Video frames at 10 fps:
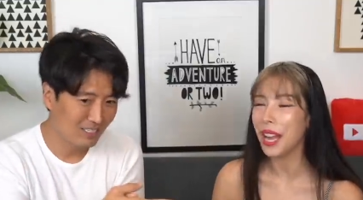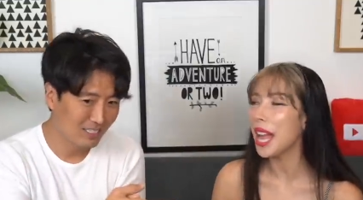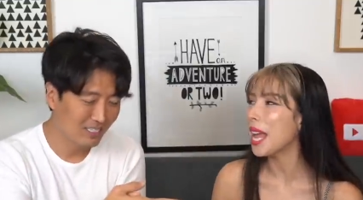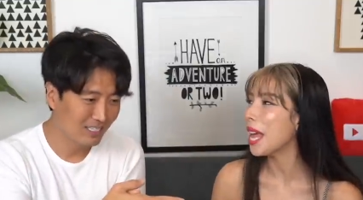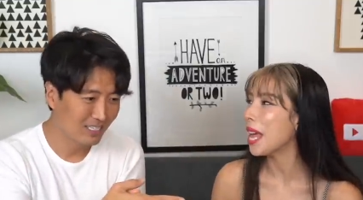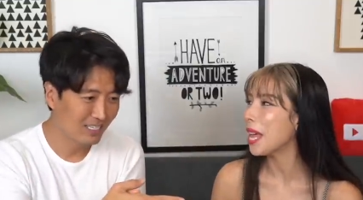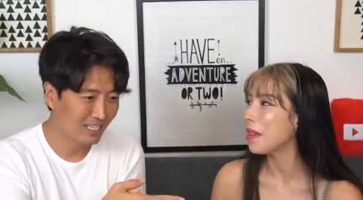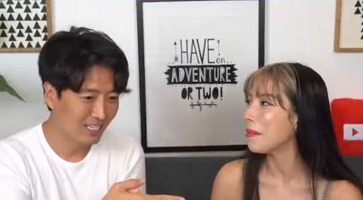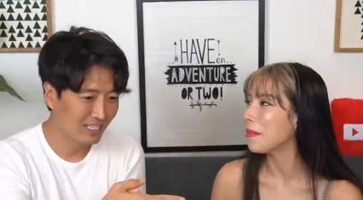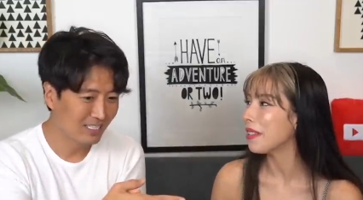
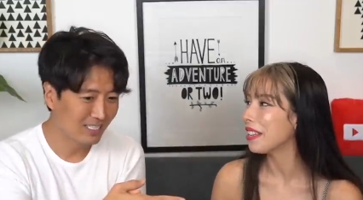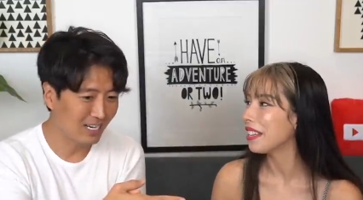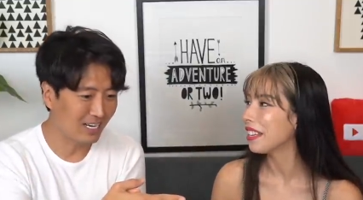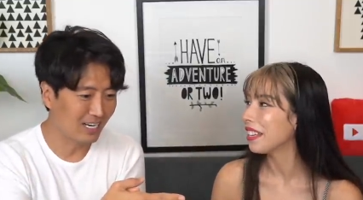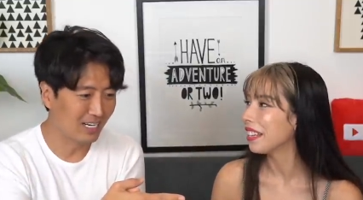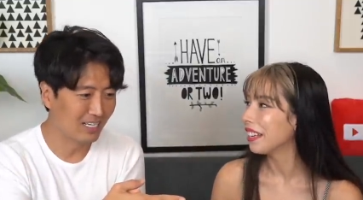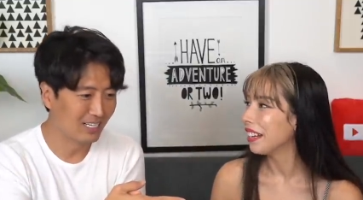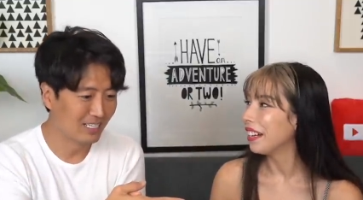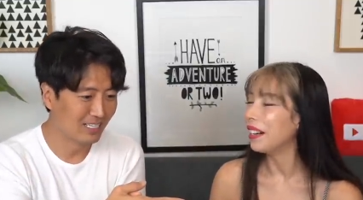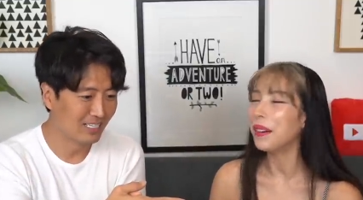Speaker 1: Rem. Yeah.
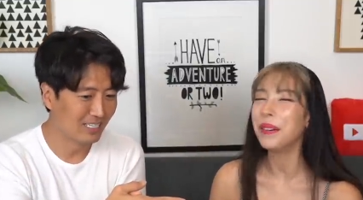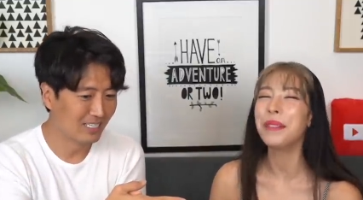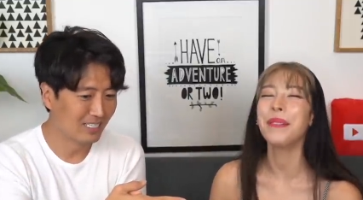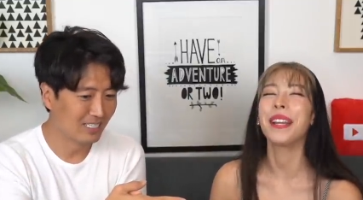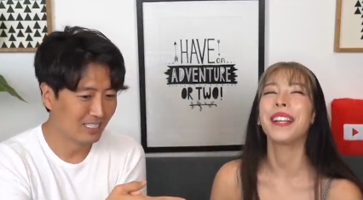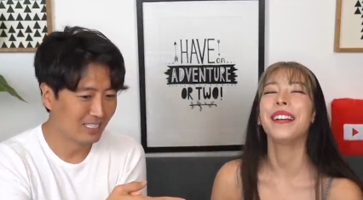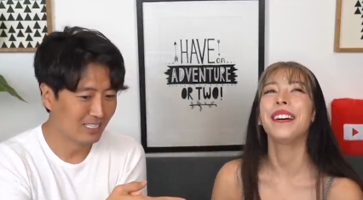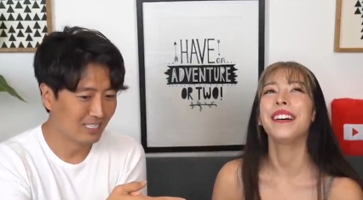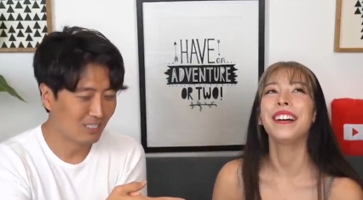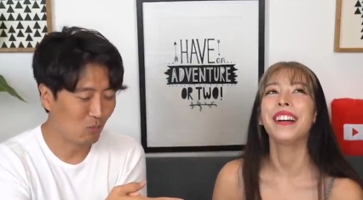Oh my
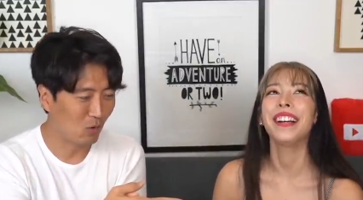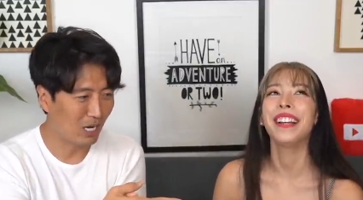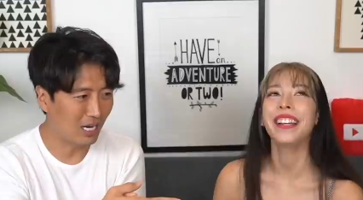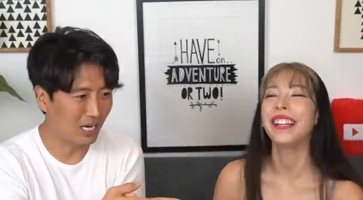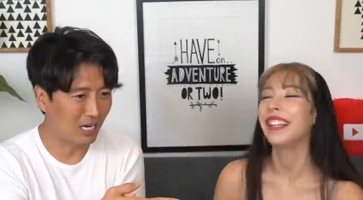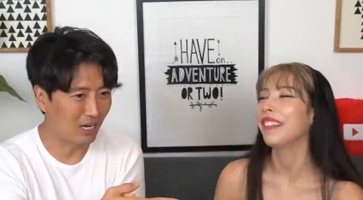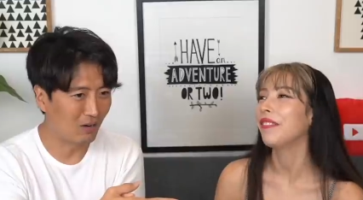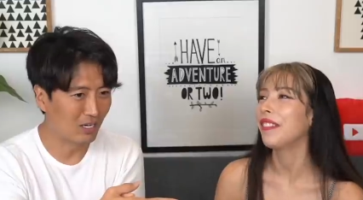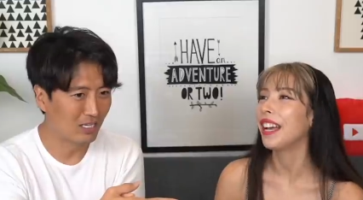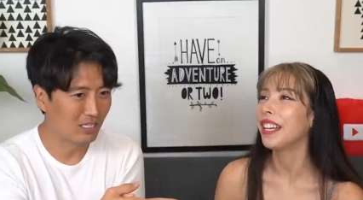god!
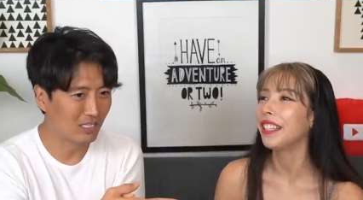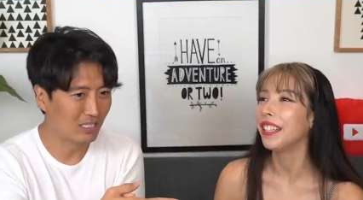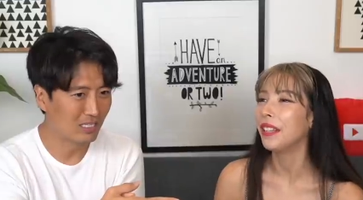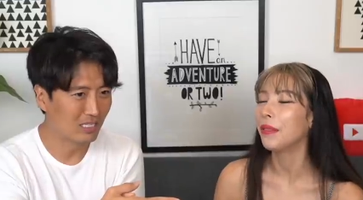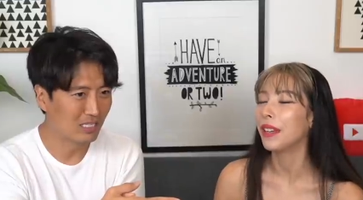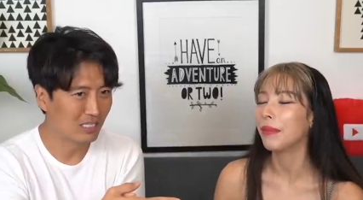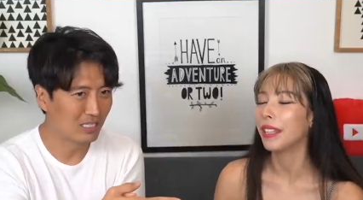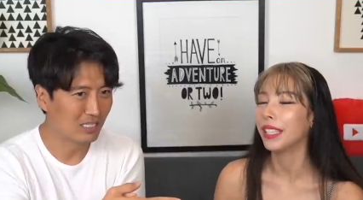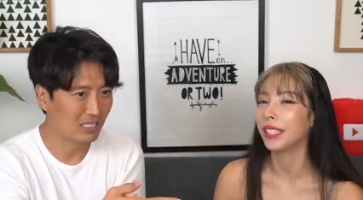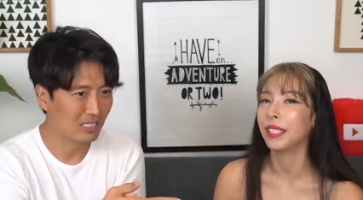Wow! Finally, Rem
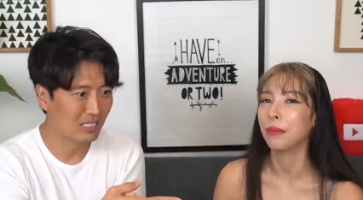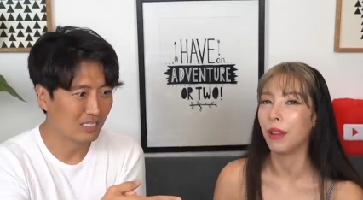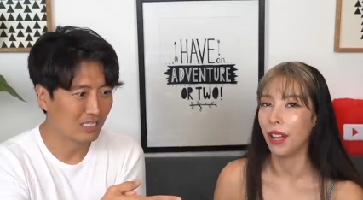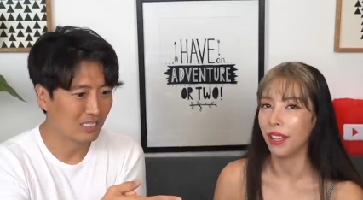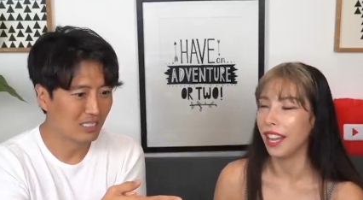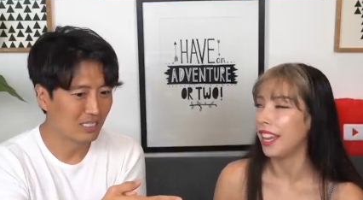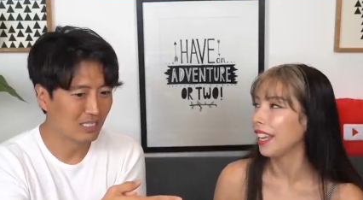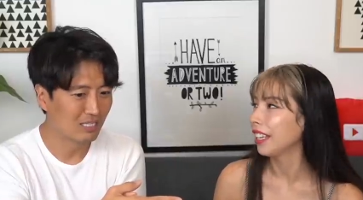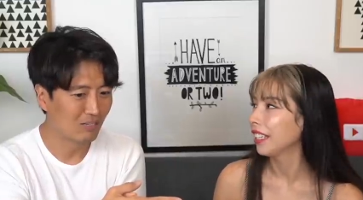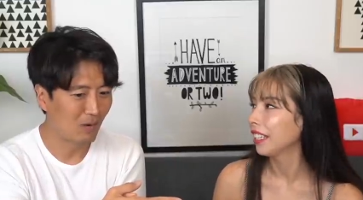gets a
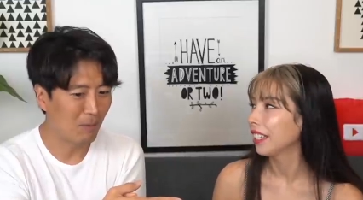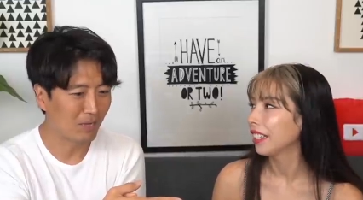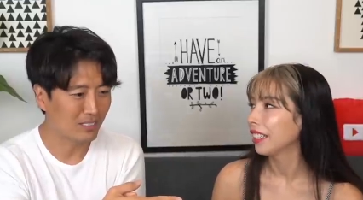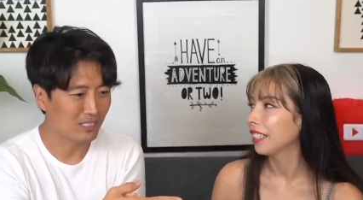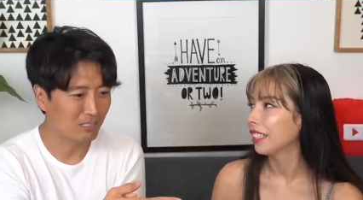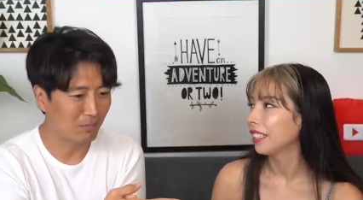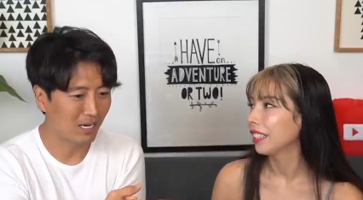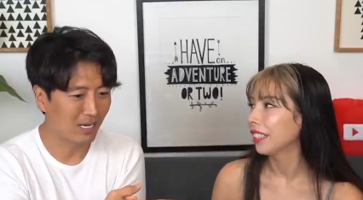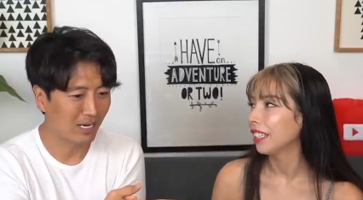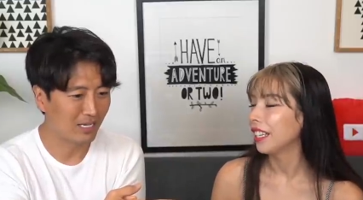spotlight.
Speaker 2: Rem gets a
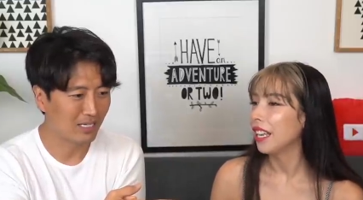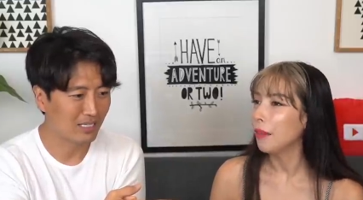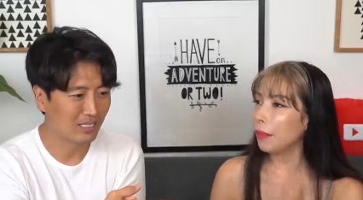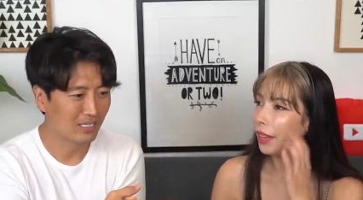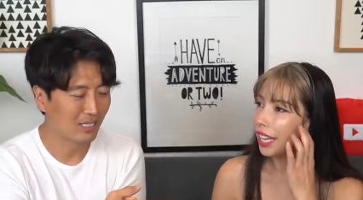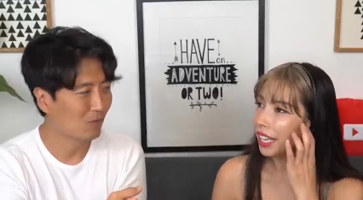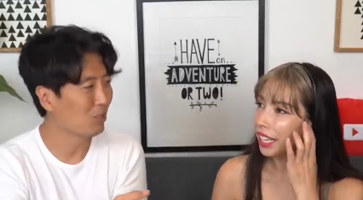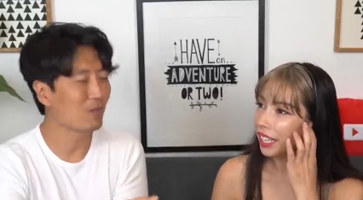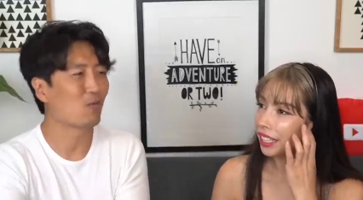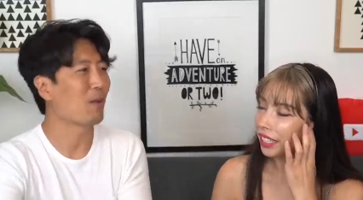spotlight. But
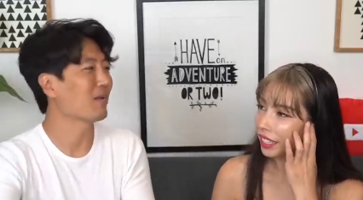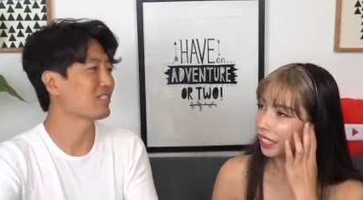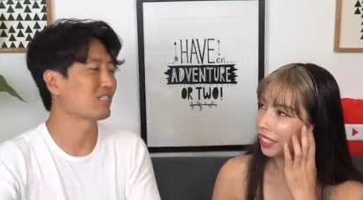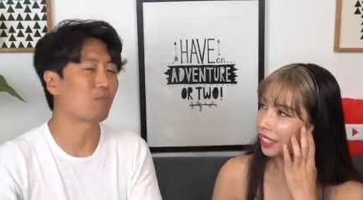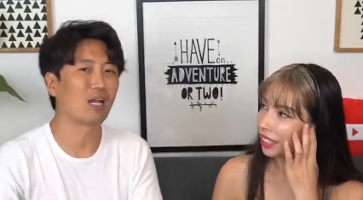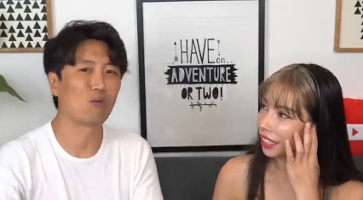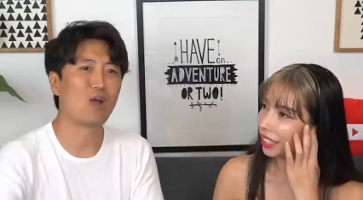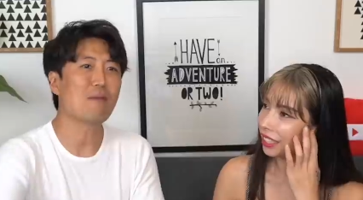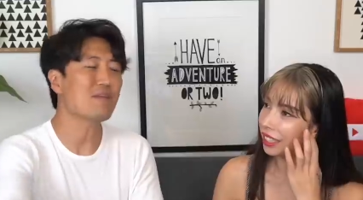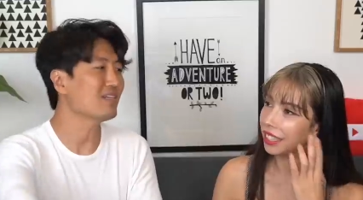what do you mean Rem gets a spotlight?
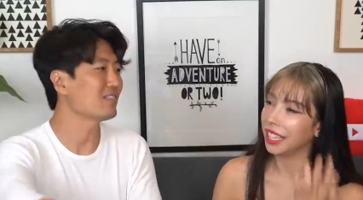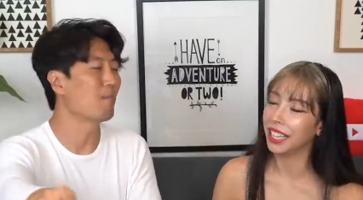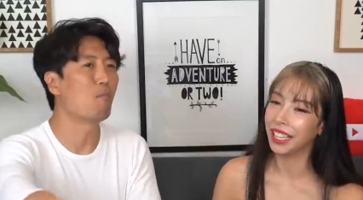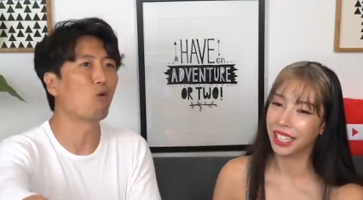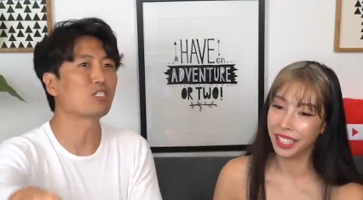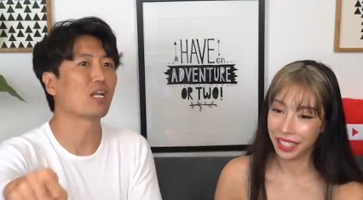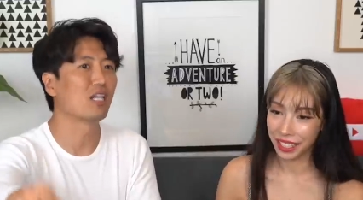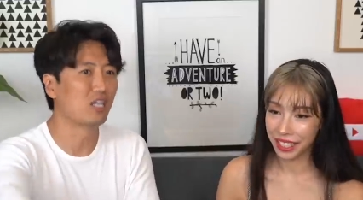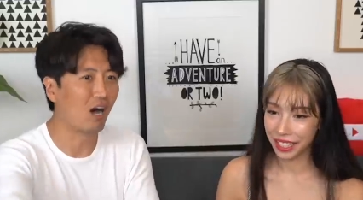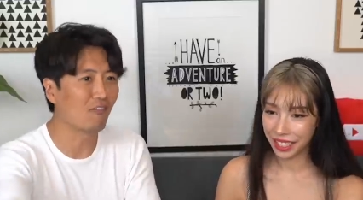Rem is the most
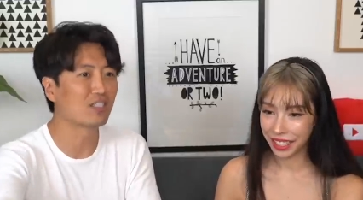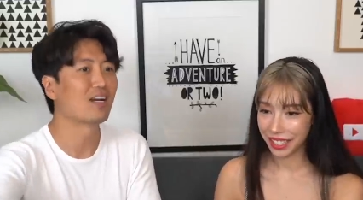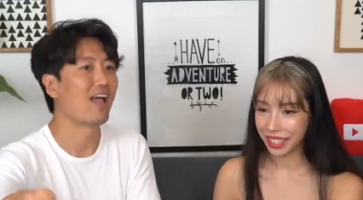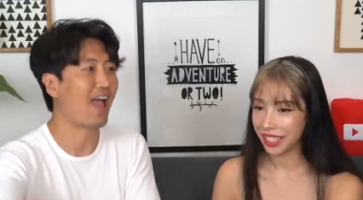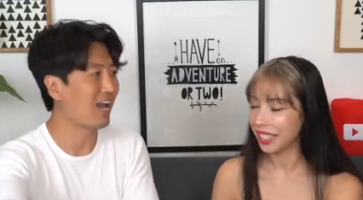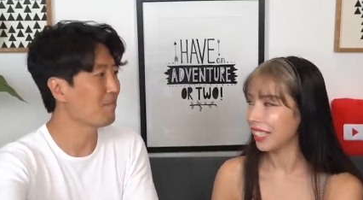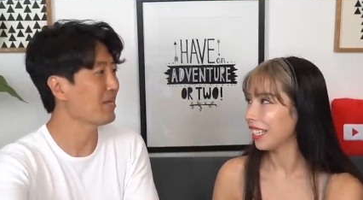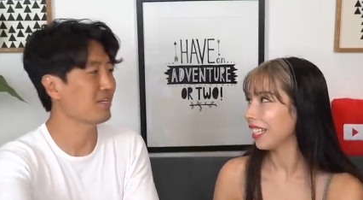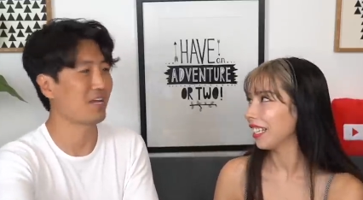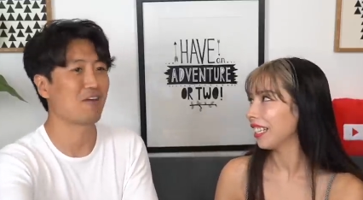loved
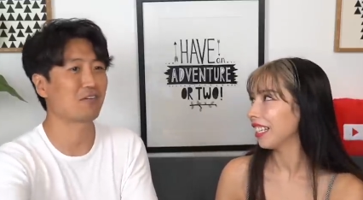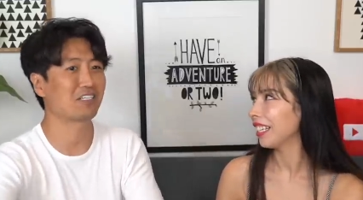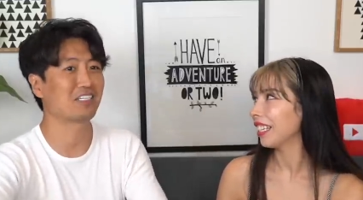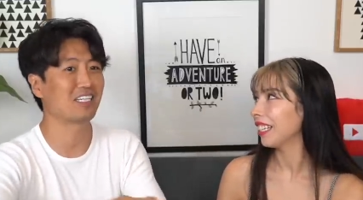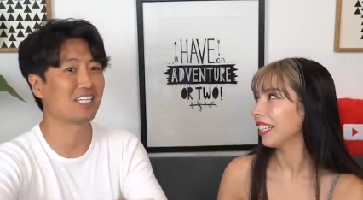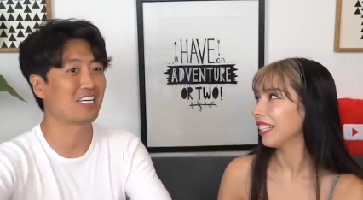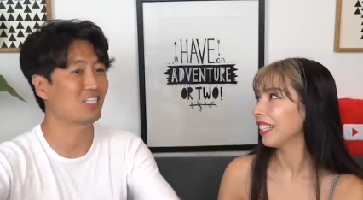anime character in